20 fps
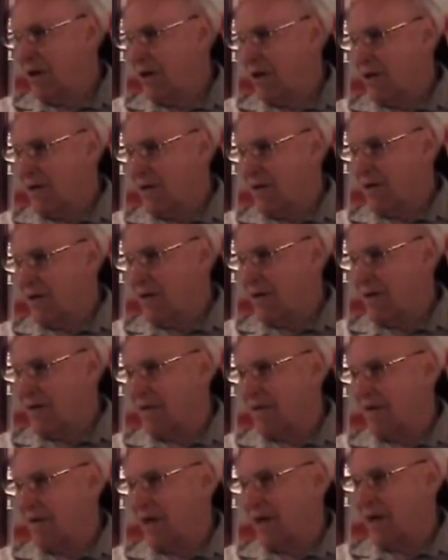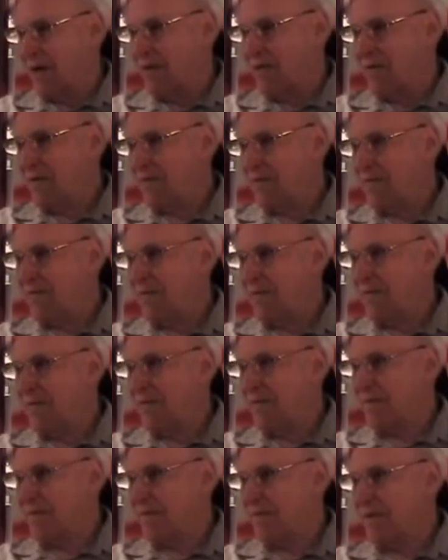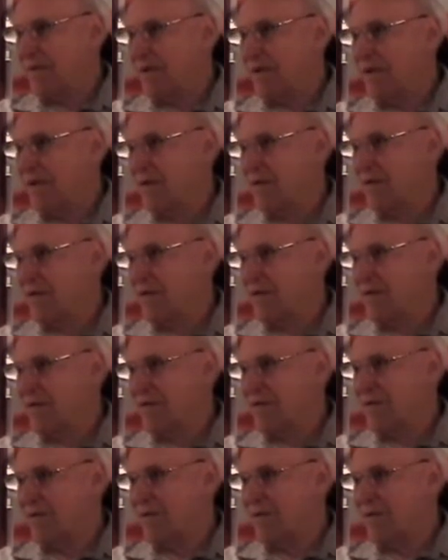Uh, that you don't